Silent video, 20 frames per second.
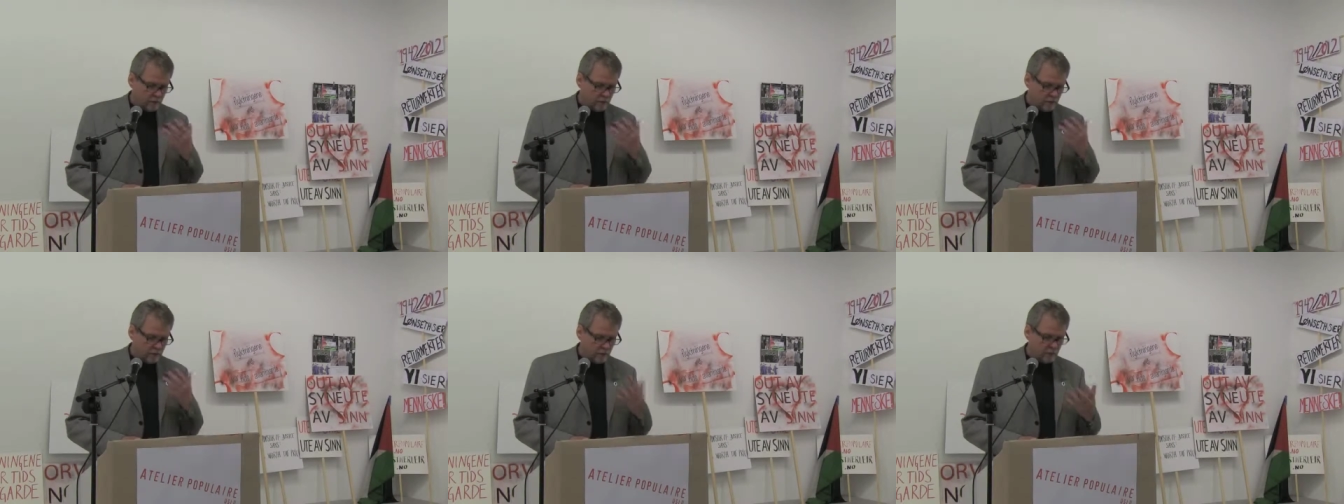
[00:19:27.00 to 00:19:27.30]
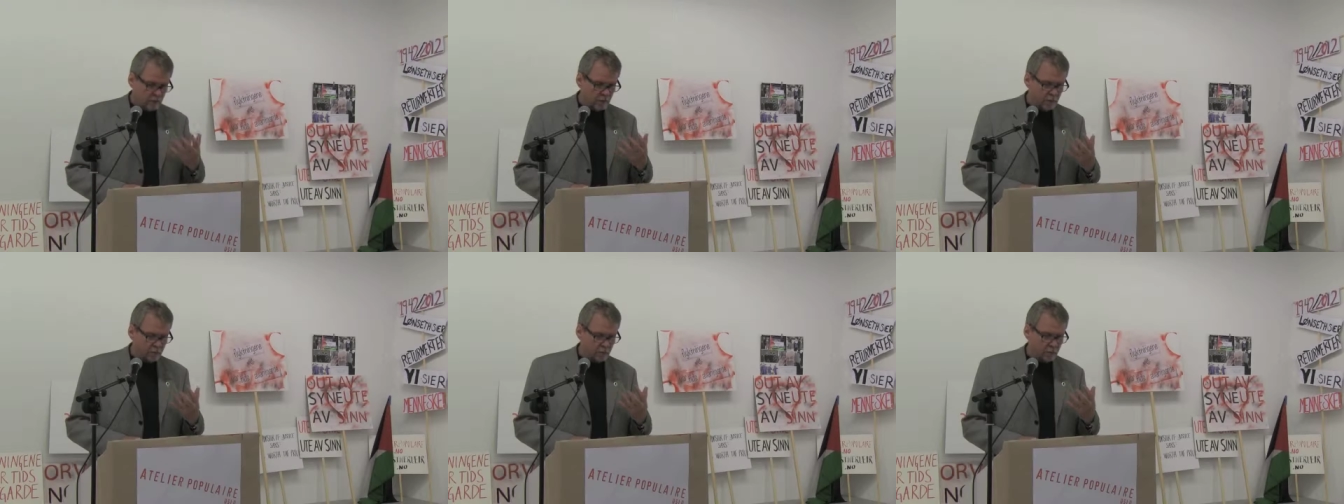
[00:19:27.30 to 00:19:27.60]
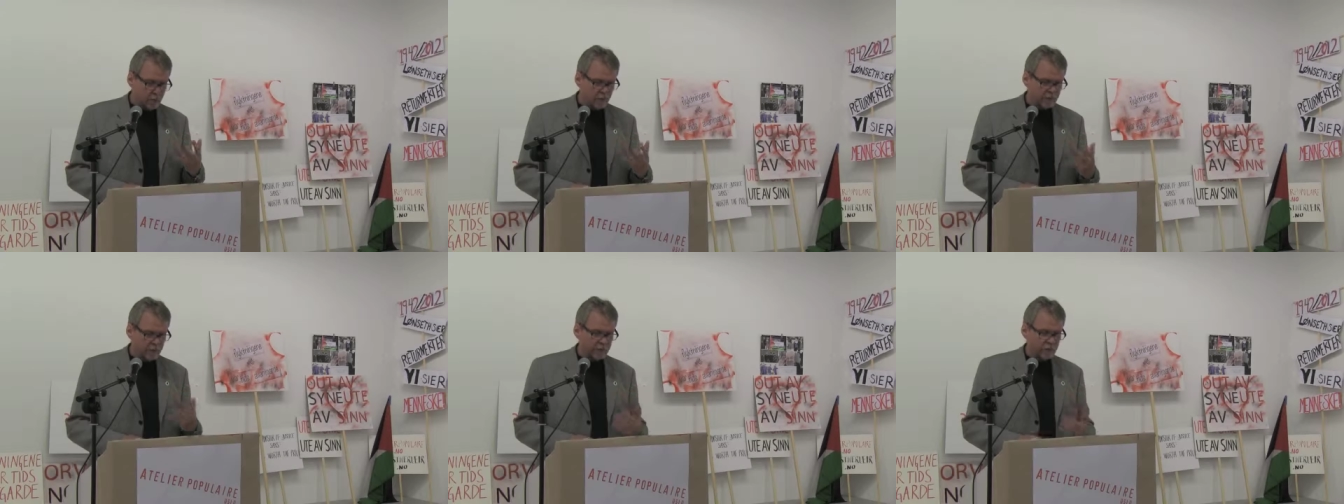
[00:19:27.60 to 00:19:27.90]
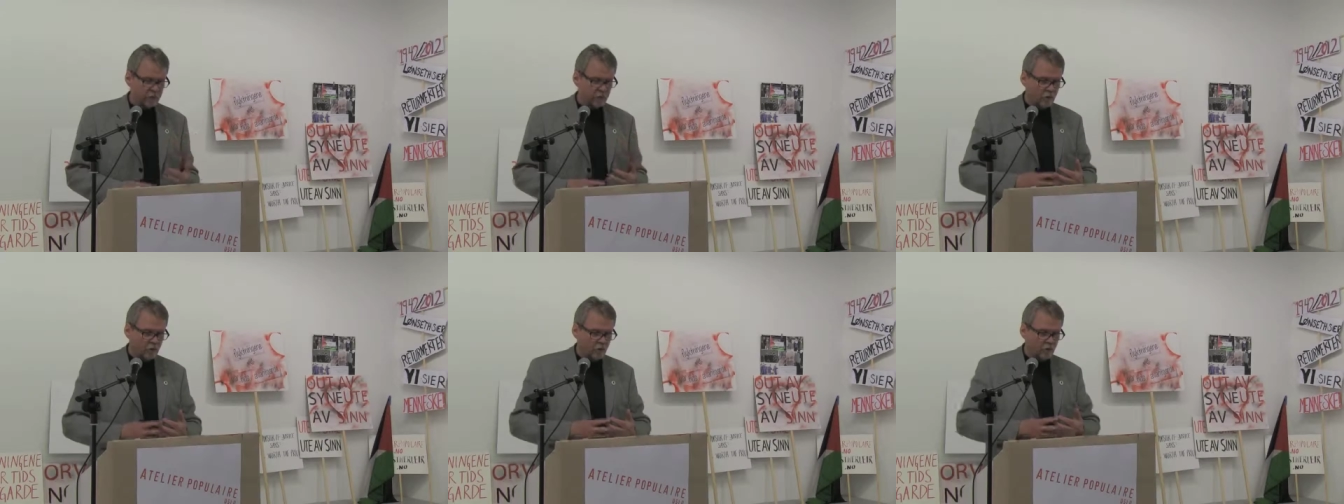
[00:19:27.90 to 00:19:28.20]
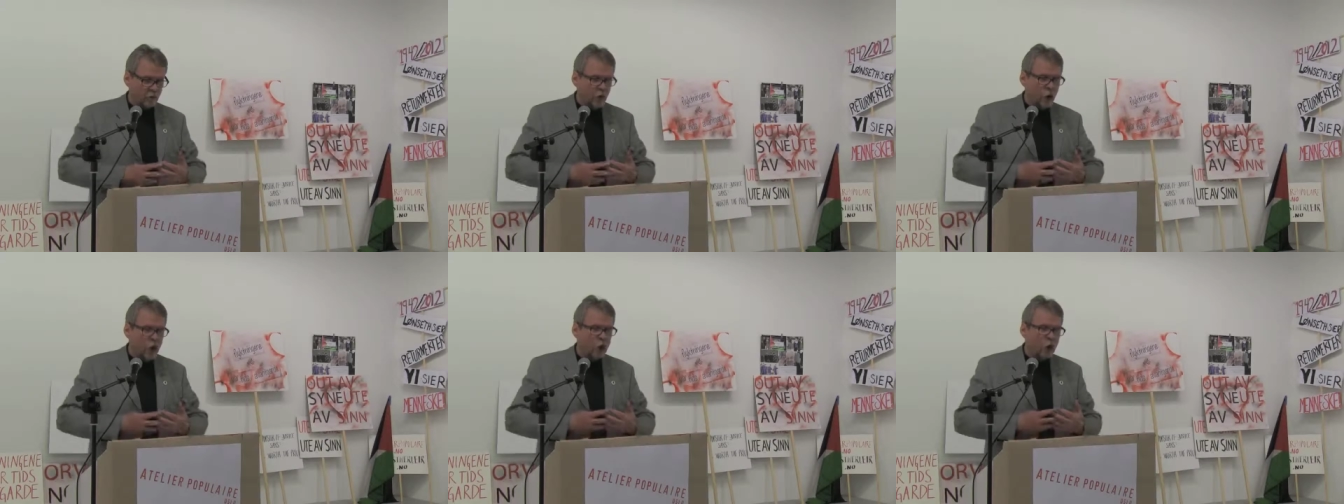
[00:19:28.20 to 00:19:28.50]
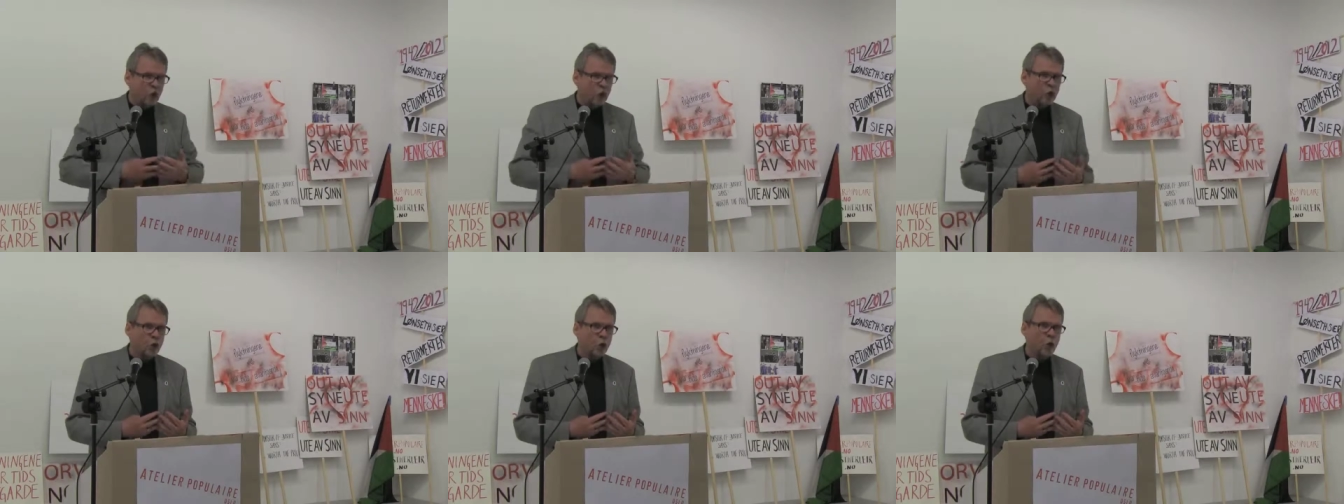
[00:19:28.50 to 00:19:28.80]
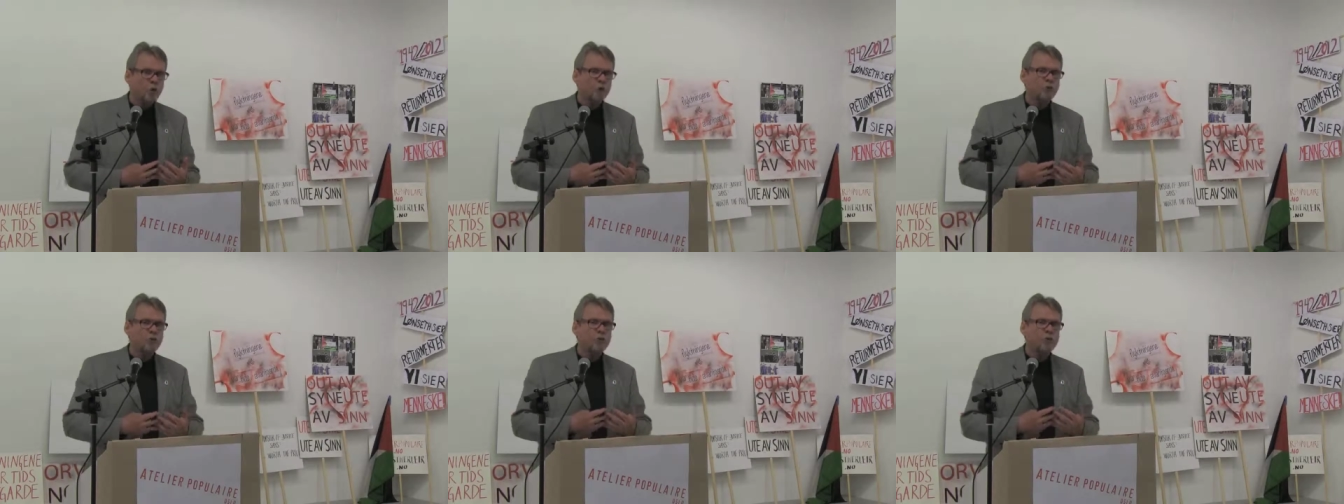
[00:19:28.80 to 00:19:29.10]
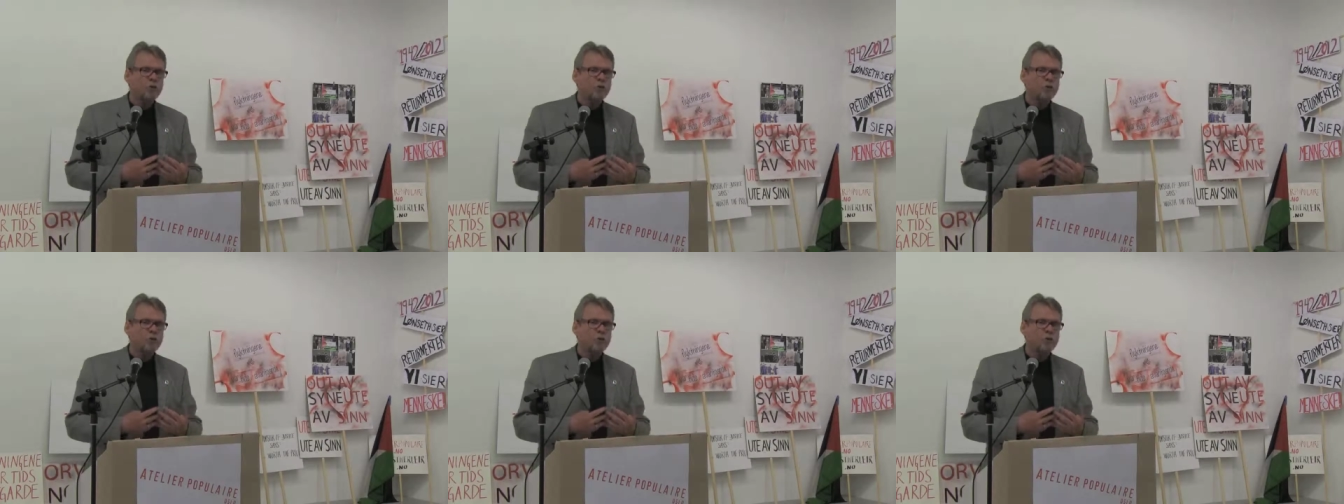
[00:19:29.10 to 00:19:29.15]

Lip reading: terrible plight of no